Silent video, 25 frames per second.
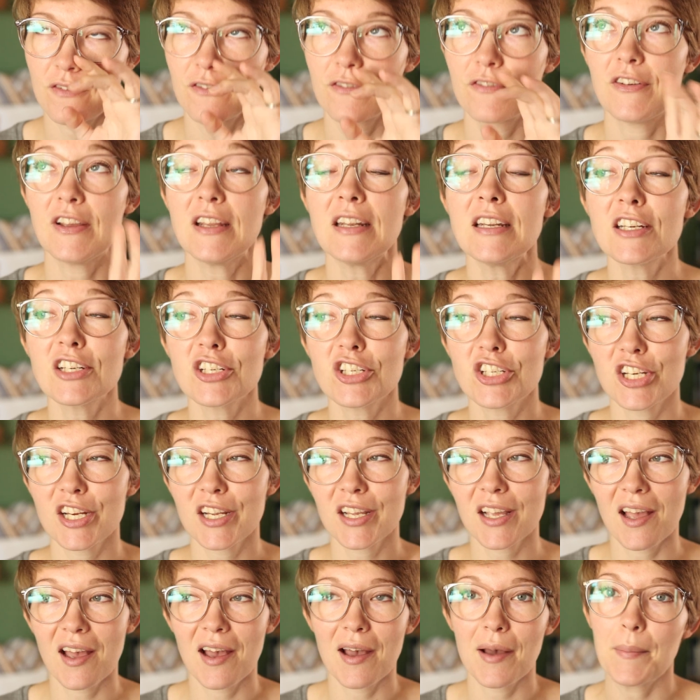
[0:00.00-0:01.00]

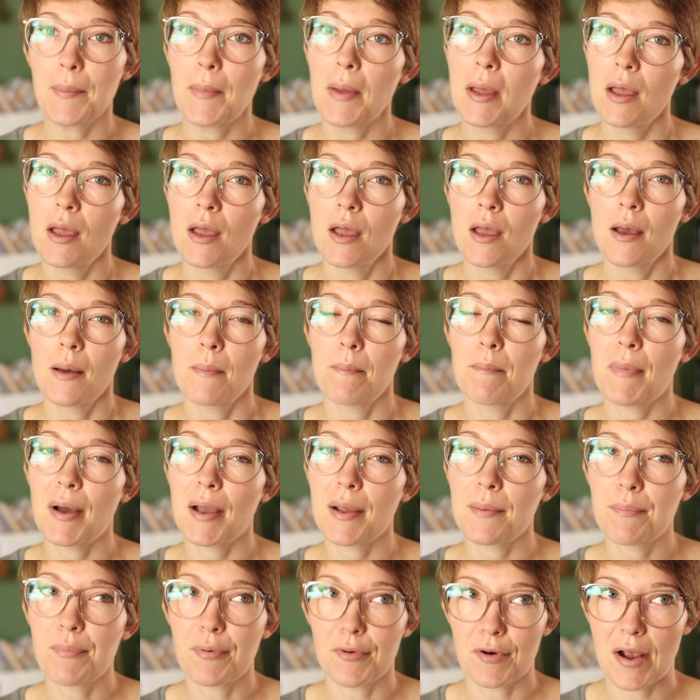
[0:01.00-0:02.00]
finishing up
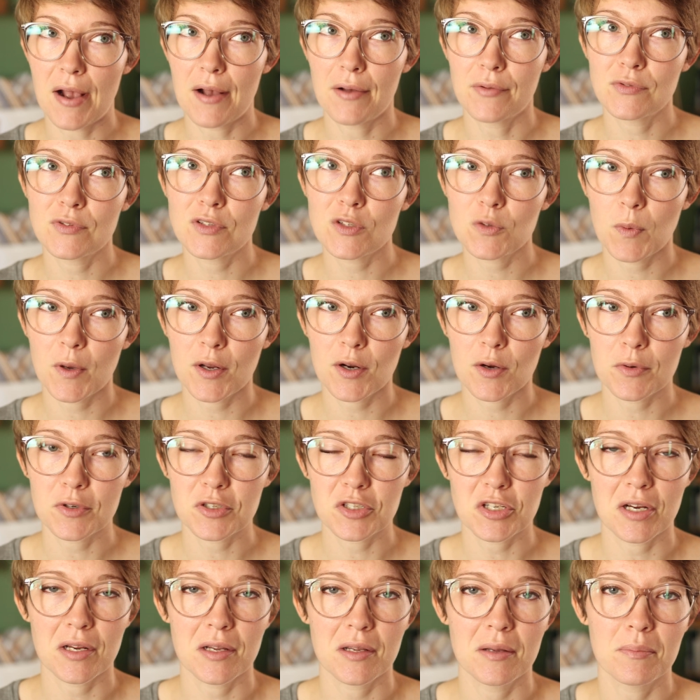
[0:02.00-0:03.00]
my brown sweater,
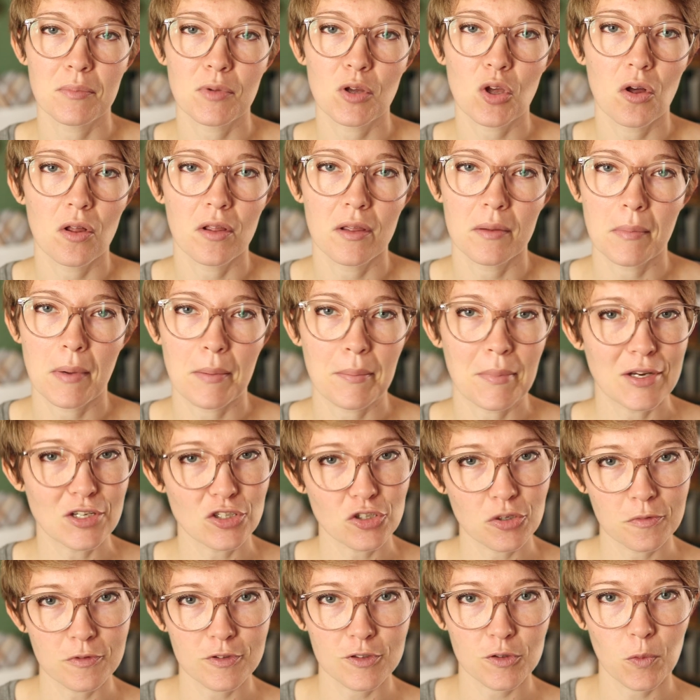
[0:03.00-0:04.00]
which I'm calling my
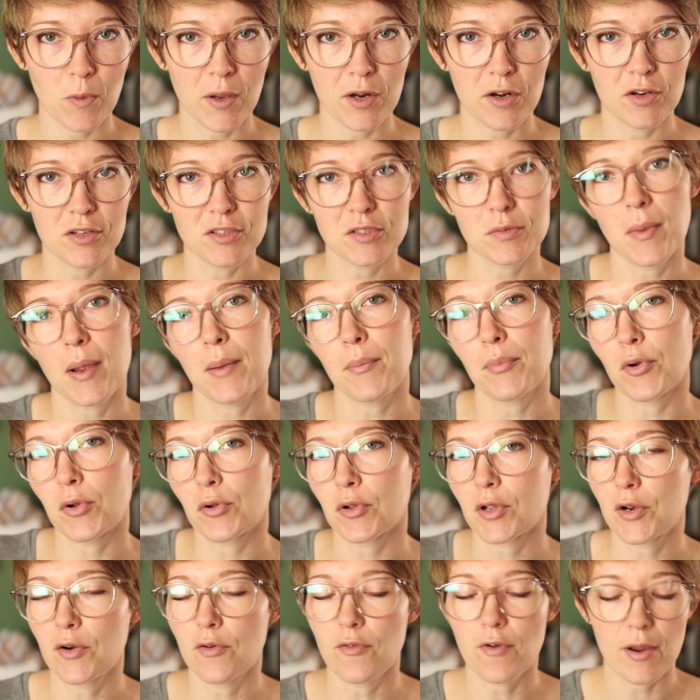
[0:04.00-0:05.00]
mushroom sweater. It's my
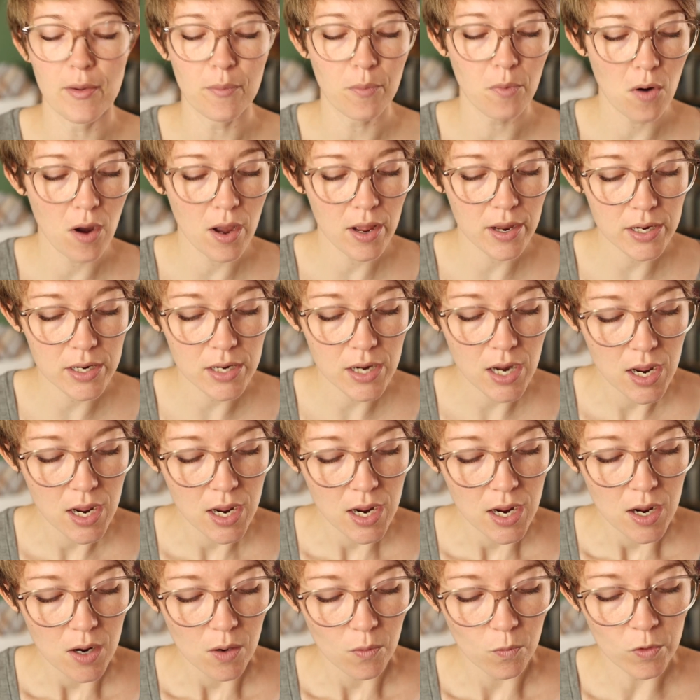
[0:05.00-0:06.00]
broken rib one,
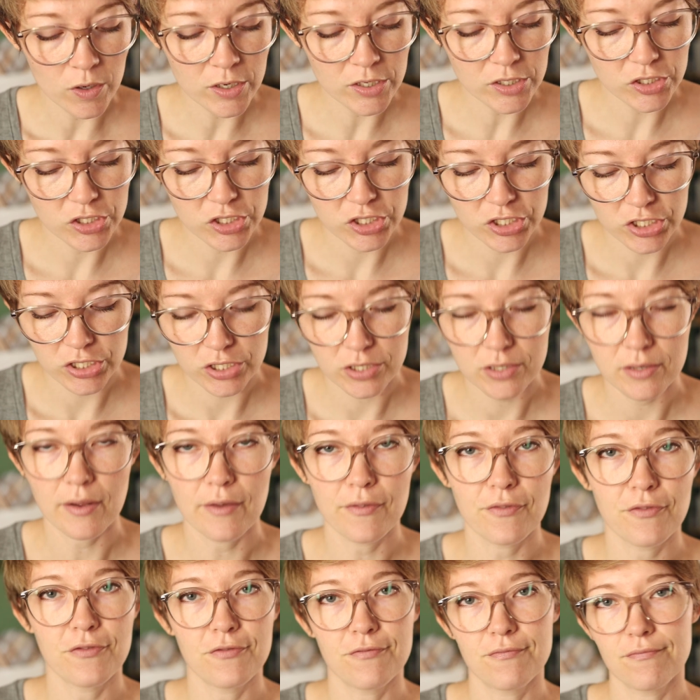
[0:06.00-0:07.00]
which
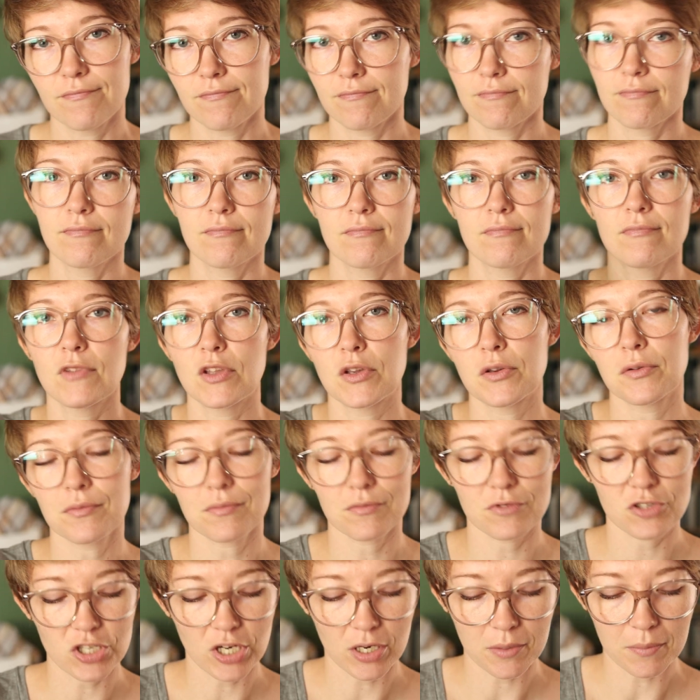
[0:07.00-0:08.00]
you
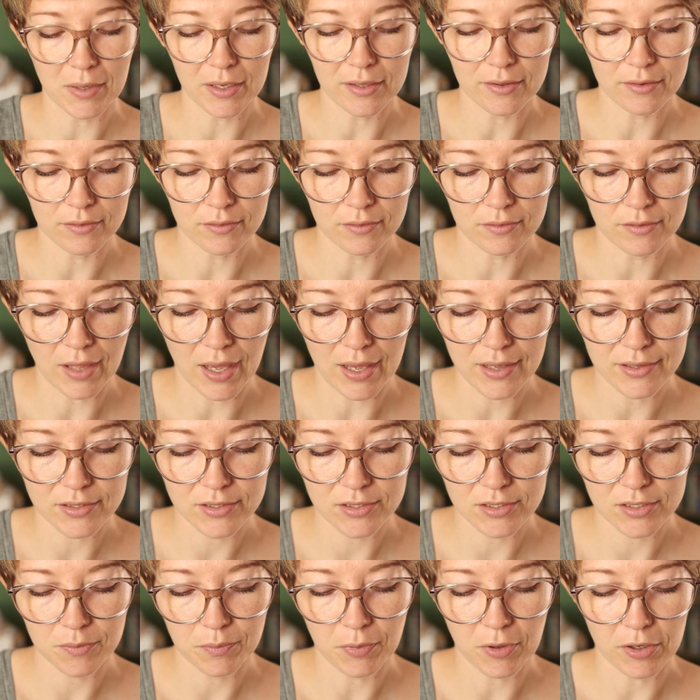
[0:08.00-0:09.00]
can check my
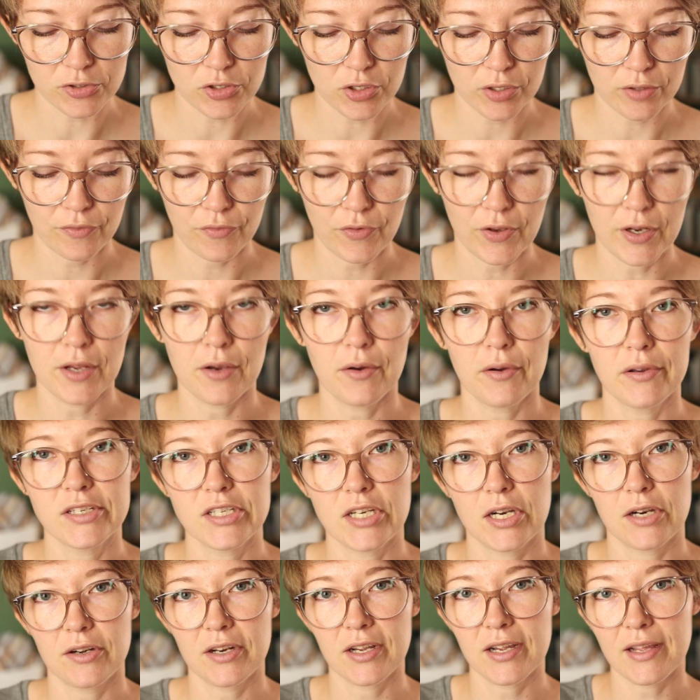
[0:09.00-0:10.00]
last projects video, I
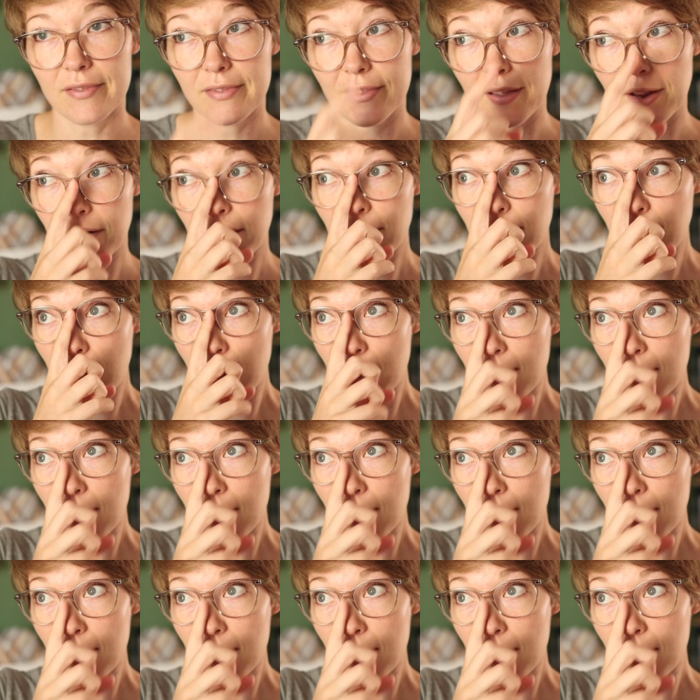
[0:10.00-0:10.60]
shared it in there.